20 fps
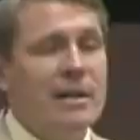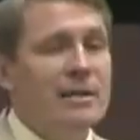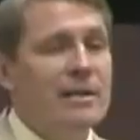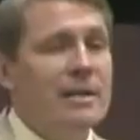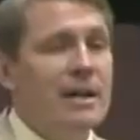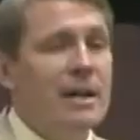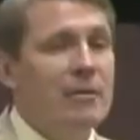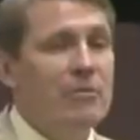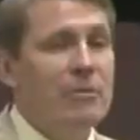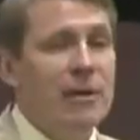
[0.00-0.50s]
got
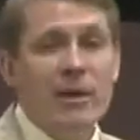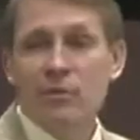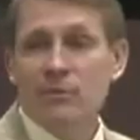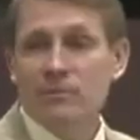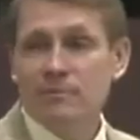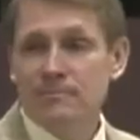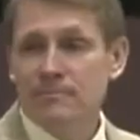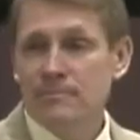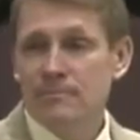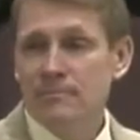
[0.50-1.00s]
shot in
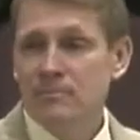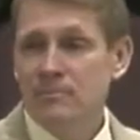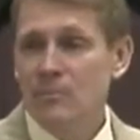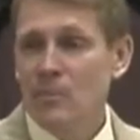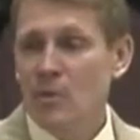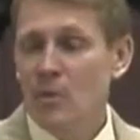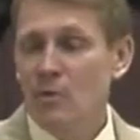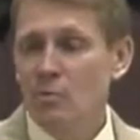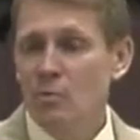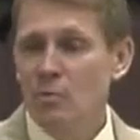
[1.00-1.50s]
Colorado?
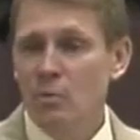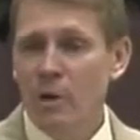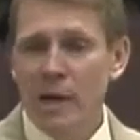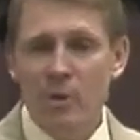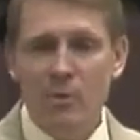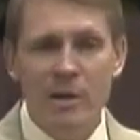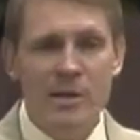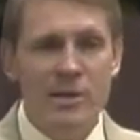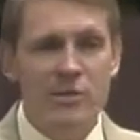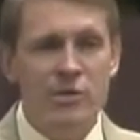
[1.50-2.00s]

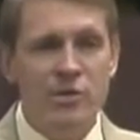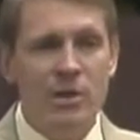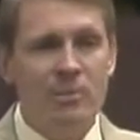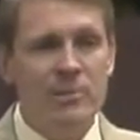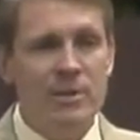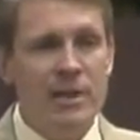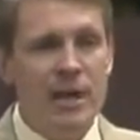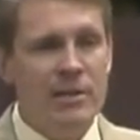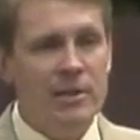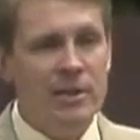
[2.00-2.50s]
Right away
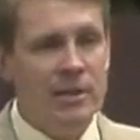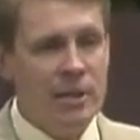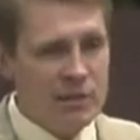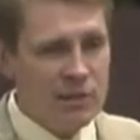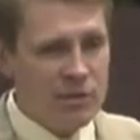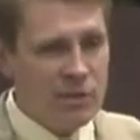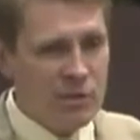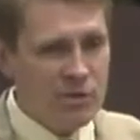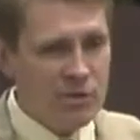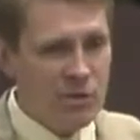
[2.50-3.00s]
they jumped
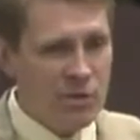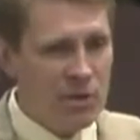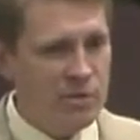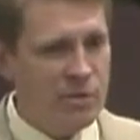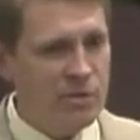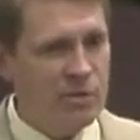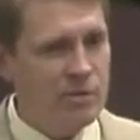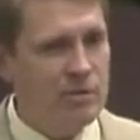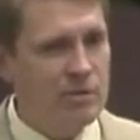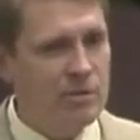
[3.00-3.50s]
on the gun
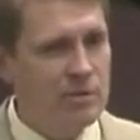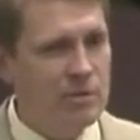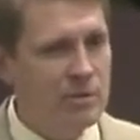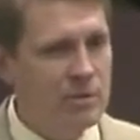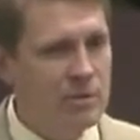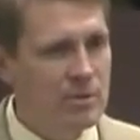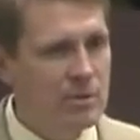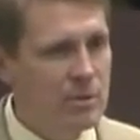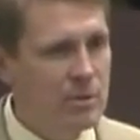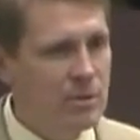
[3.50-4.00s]
control issue.